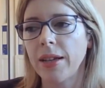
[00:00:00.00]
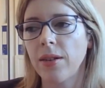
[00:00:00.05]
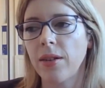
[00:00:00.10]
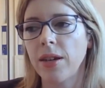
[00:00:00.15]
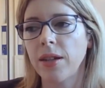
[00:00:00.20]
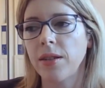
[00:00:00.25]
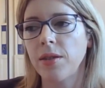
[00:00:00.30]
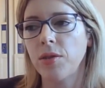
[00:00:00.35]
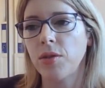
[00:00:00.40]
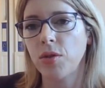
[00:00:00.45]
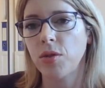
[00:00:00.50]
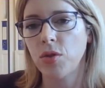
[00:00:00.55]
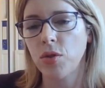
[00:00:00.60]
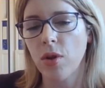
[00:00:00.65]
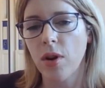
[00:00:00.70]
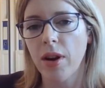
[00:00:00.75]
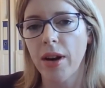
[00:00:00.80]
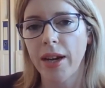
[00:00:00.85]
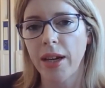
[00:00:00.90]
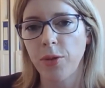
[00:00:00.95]
either
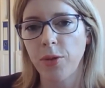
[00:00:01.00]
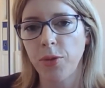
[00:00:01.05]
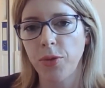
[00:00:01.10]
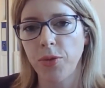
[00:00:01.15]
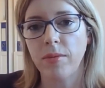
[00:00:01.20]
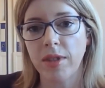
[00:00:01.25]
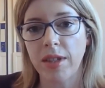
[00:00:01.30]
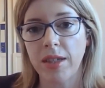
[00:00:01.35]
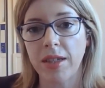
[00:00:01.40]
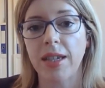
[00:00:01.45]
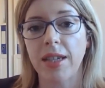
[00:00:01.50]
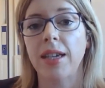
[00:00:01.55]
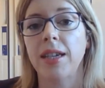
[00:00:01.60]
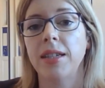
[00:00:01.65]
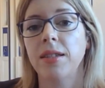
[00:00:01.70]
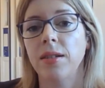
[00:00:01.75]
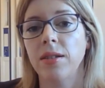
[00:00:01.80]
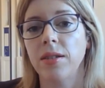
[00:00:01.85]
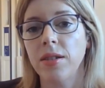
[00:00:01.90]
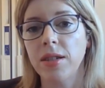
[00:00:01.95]
drive disease
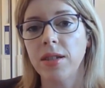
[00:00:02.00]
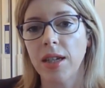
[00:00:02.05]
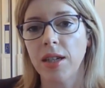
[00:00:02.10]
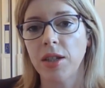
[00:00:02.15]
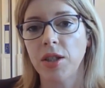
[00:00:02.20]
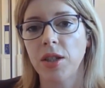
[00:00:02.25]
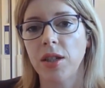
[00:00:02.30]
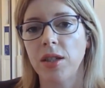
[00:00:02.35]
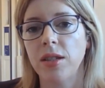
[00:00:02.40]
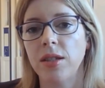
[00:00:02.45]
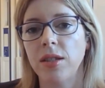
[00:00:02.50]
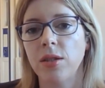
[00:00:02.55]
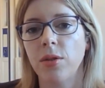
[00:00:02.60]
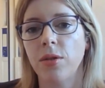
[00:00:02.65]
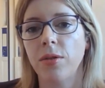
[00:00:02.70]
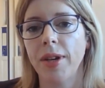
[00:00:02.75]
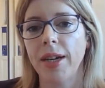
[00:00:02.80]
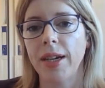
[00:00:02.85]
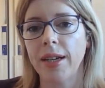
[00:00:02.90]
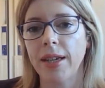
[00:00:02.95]
and conditions,
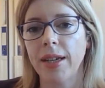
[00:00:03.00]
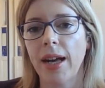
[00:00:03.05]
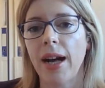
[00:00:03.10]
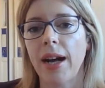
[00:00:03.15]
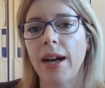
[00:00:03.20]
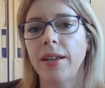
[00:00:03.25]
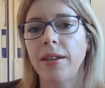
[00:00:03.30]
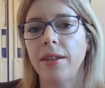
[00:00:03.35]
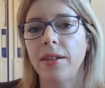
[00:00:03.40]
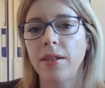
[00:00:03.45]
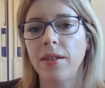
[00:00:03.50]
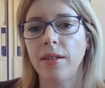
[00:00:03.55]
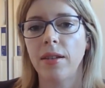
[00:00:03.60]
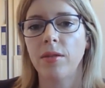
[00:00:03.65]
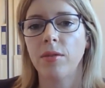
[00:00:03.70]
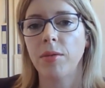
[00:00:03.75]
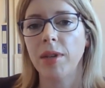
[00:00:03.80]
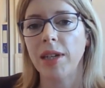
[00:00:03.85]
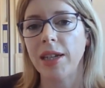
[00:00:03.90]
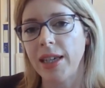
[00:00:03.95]
or it can
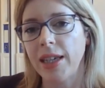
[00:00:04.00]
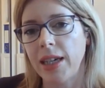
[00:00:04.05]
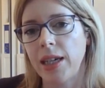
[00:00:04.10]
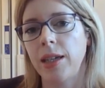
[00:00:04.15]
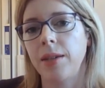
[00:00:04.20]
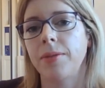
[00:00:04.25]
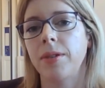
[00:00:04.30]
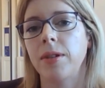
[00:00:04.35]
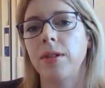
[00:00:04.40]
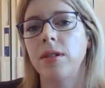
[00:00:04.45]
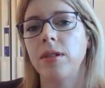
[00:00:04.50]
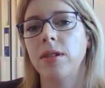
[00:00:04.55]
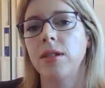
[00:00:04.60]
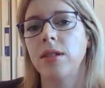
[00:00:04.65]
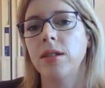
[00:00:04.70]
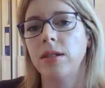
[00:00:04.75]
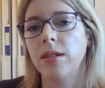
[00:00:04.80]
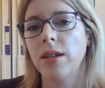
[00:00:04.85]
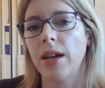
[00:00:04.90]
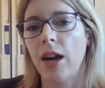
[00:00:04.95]
relieve and
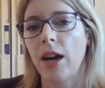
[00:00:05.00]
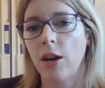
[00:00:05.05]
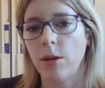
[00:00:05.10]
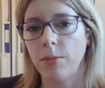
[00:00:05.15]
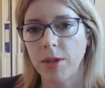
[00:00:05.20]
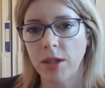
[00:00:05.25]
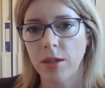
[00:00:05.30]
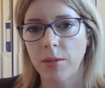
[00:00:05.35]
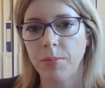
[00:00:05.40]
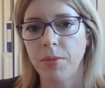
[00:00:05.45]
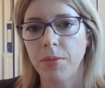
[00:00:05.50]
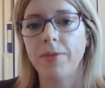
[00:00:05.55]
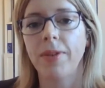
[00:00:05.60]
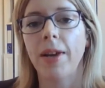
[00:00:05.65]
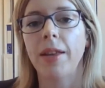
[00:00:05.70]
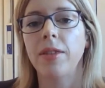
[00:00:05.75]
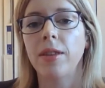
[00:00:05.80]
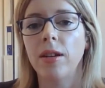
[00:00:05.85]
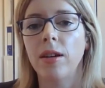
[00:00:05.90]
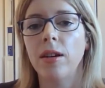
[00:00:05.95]
help to
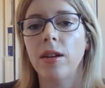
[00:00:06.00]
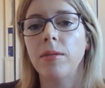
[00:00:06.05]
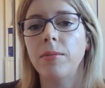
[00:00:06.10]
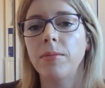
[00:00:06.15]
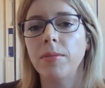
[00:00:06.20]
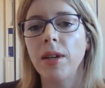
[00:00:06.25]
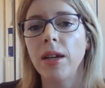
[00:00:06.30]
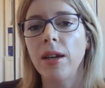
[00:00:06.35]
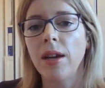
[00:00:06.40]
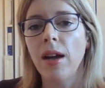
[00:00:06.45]
prevent them.